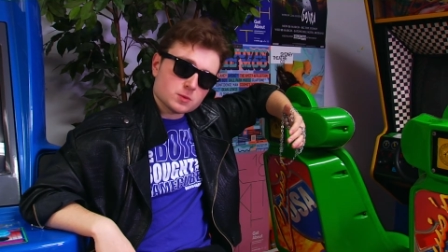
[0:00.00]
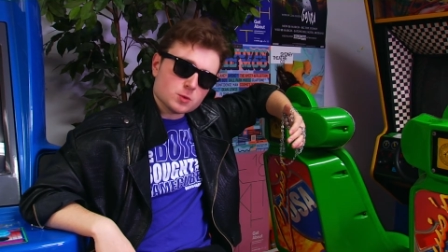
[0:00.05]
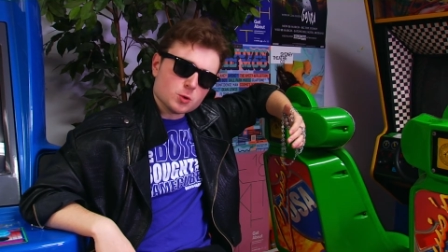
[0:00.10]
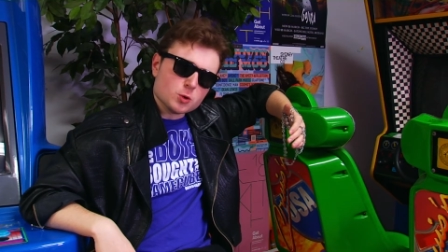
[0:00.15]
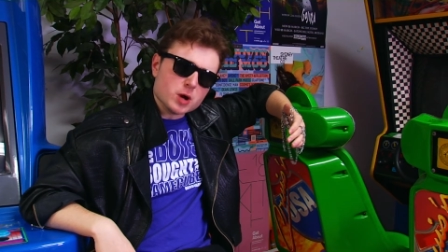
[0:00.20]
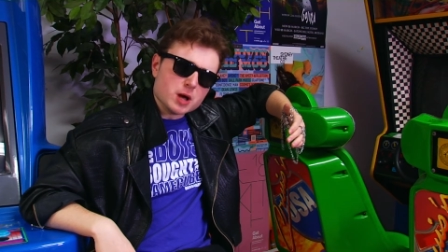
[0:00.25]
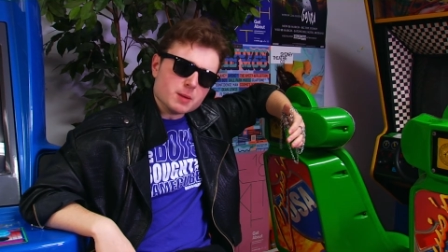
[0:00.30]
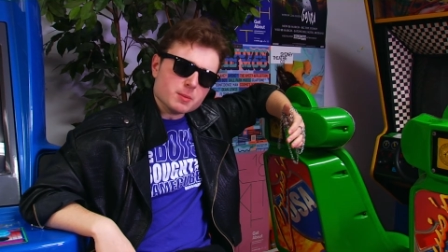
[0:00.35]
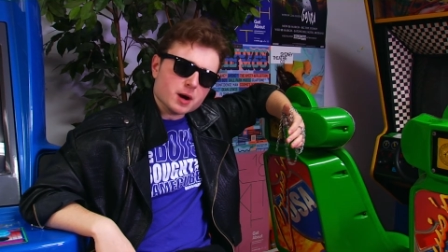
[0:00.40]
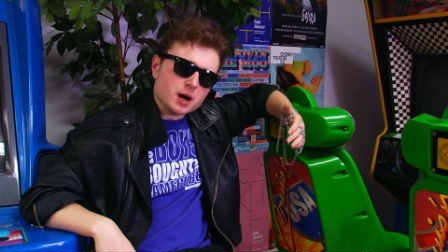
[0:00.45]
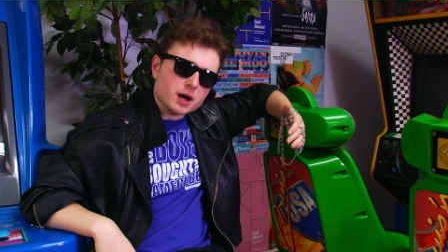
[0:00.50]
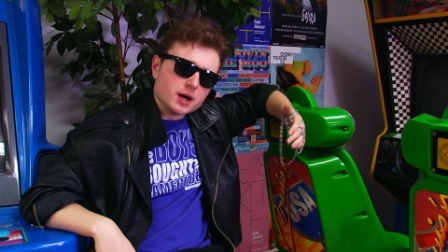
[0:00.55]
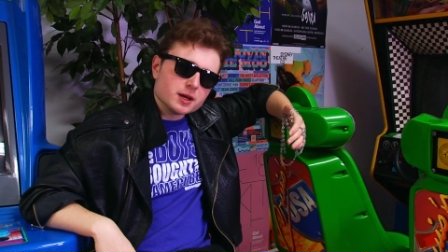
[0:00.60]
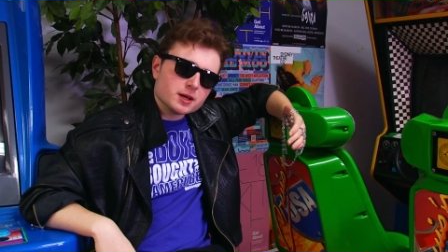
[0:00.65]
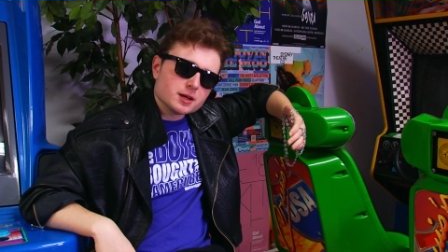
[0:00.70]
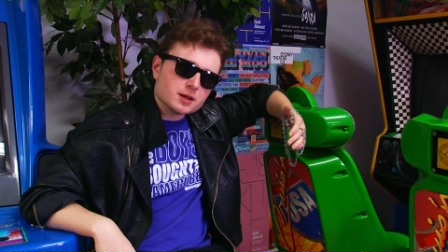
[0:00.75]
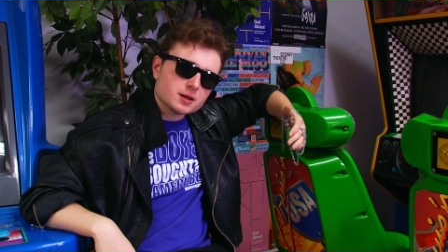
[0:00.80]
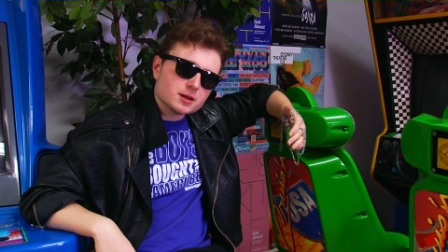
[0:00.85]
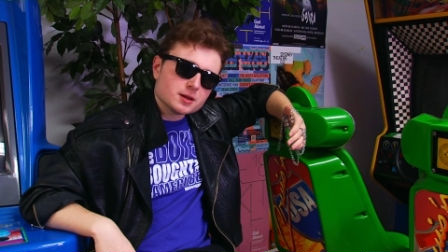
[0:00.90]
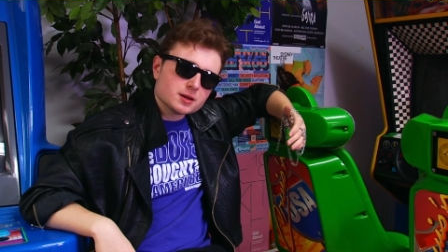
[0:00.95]
Who am I?
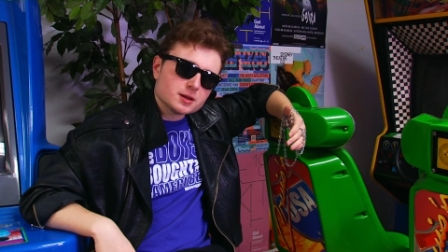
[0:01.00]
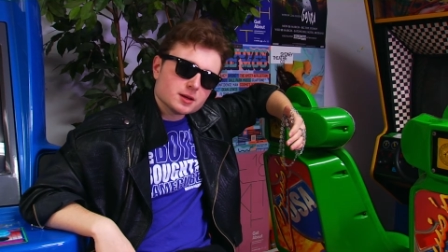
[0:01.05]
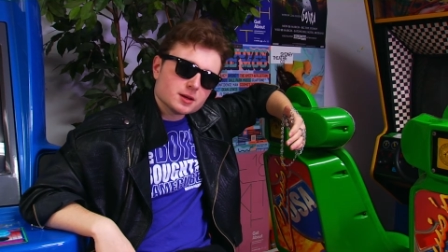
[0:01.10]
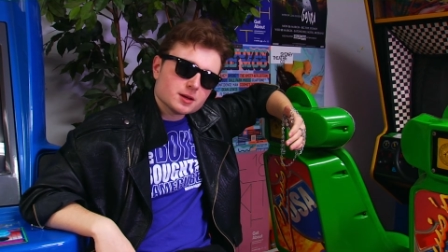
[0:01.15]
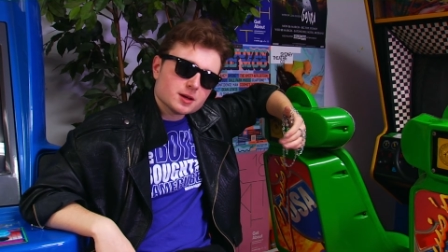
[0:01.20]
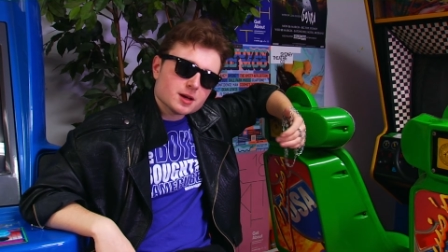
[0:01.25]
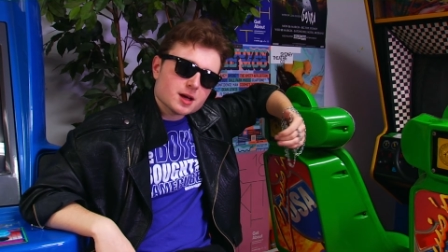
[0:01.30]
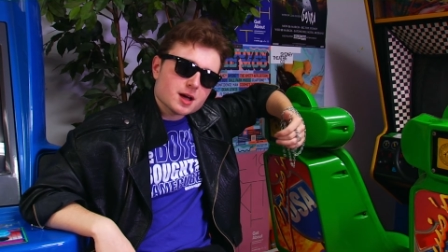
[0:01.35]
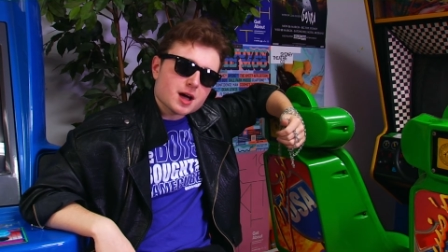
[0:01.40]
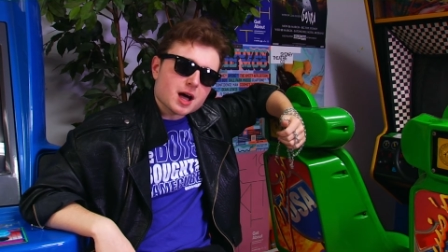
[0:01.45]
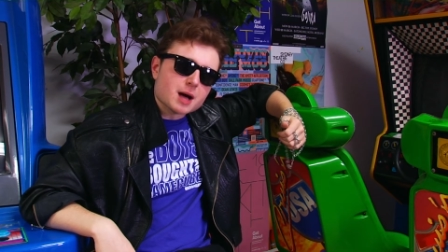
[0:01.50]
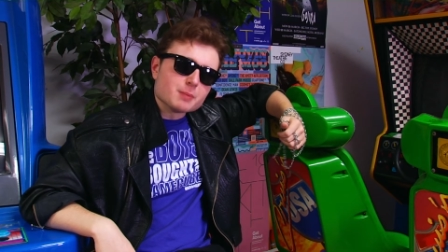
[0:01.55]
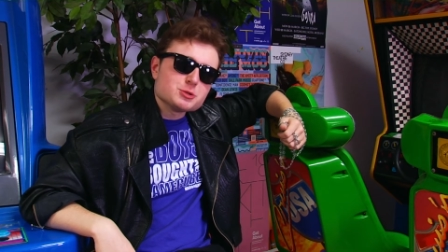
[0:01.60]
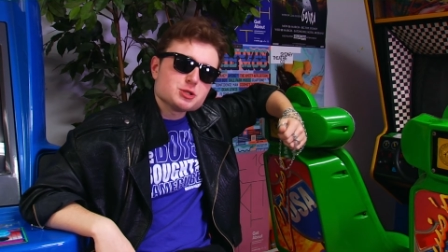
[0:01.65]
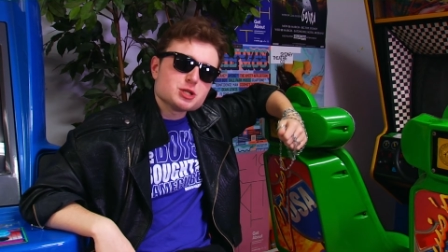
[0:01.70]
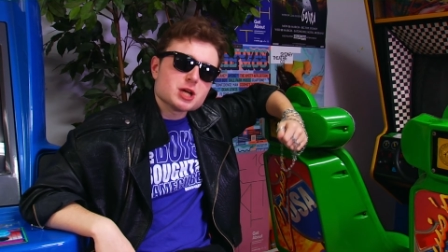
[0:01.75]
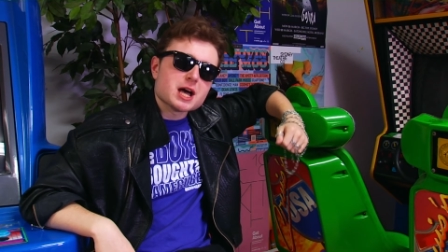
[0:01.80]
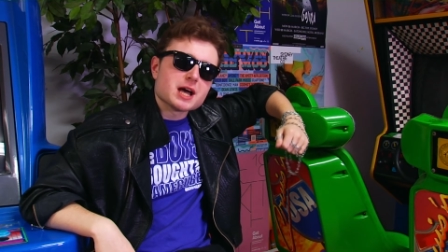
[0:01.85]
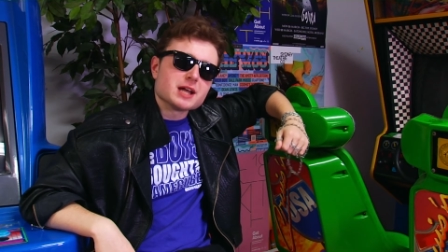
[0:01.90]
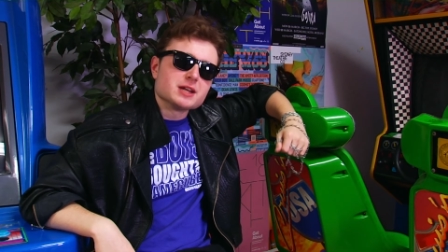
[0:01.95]
I'm
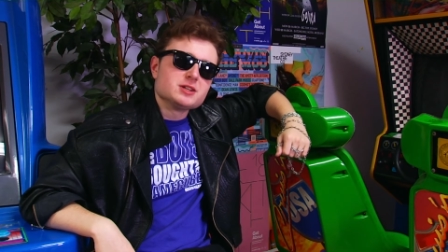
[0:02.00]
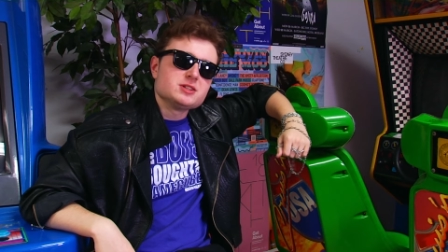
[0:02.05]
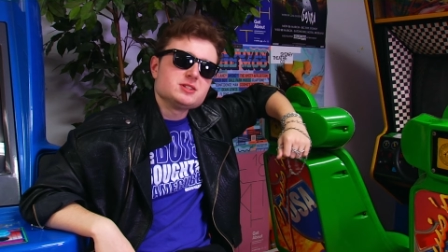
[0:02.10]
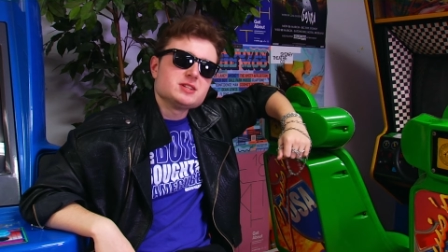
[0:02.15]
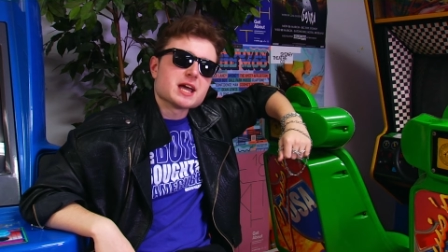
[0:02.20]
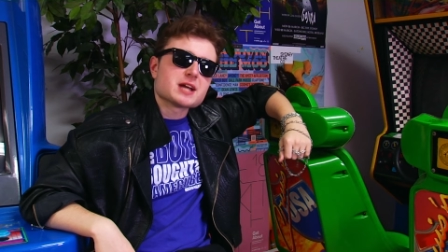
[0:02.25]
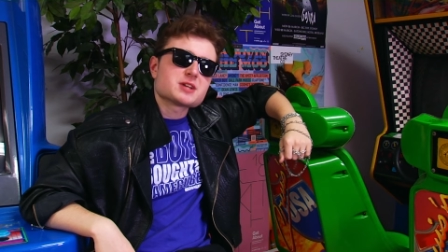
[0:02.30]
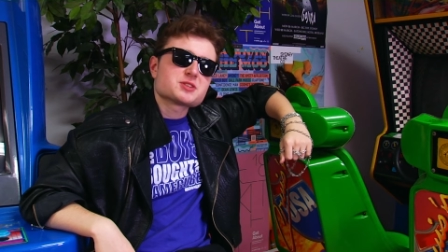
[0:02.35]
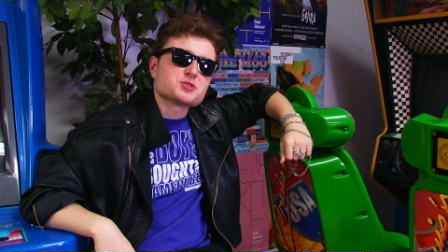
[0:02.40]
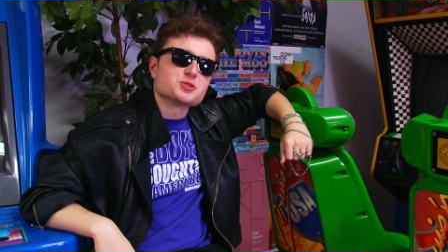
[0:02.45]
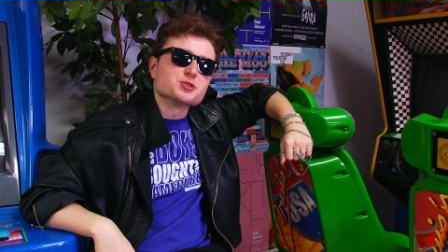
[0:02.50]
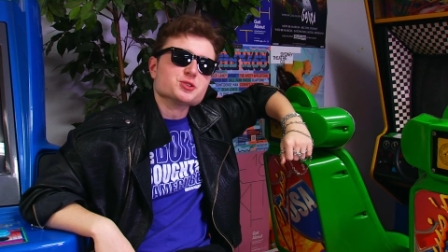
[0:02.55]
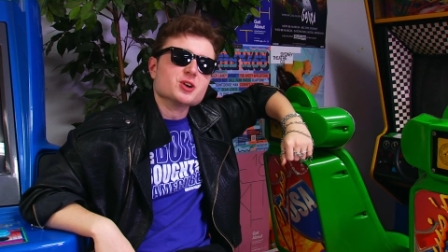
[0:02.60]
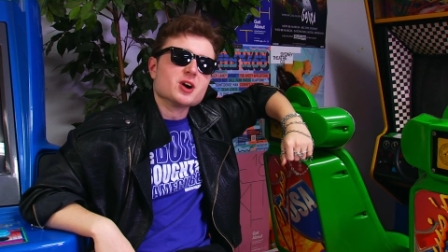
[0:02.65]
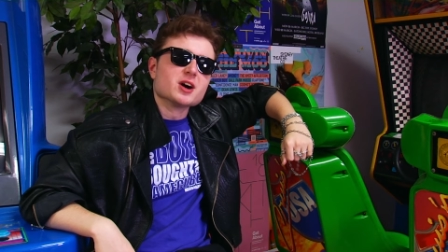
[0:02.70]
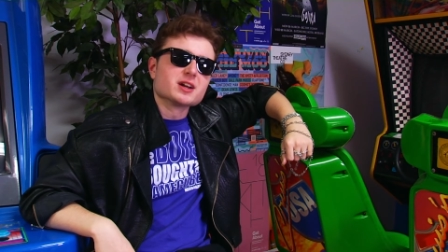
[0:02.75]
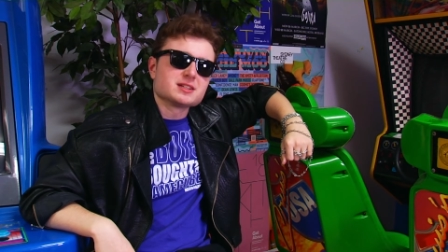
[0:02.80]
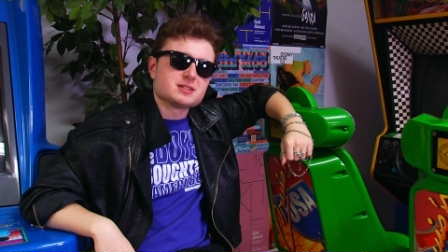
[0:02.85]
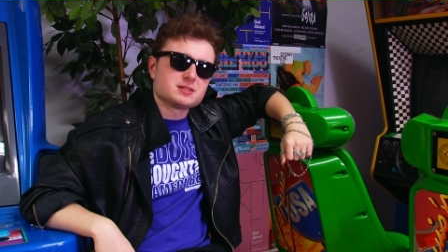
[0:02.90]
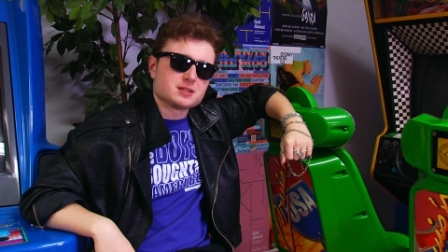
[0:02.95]
Chad Dexter
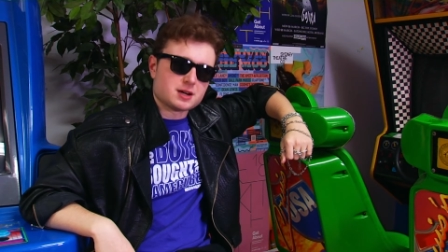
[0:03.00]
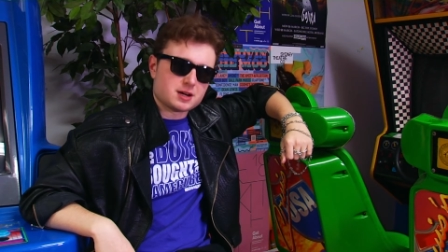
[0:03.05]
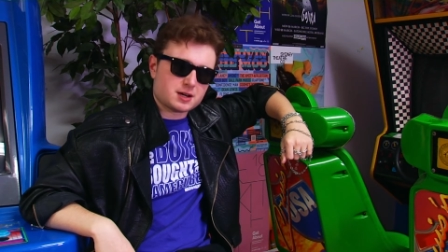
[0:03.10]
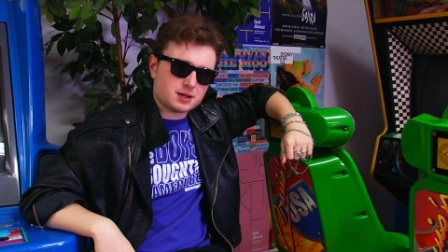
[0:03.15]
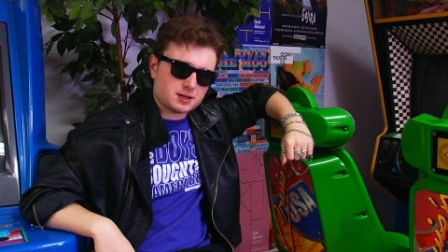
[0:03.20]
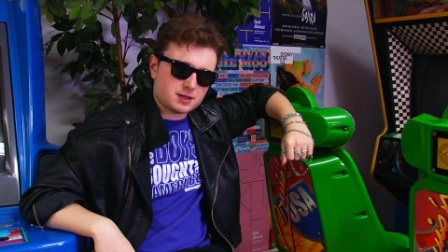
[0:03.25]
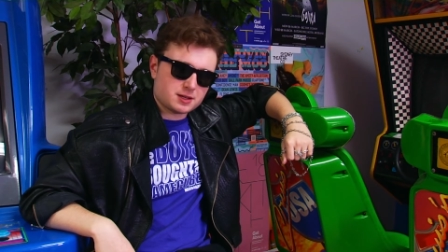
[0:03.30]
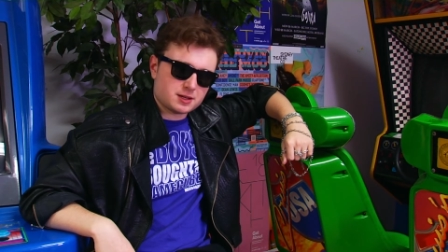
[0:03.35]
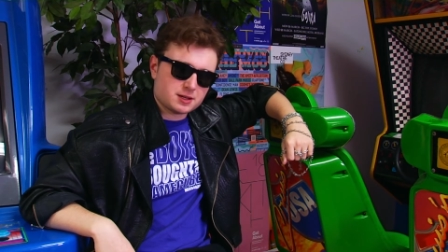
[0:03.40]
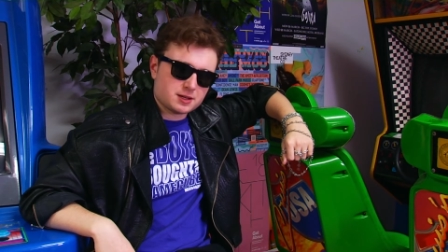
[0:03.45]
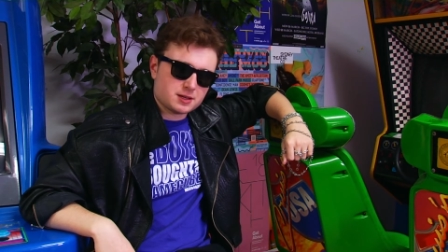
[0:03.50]
Naughty Dog.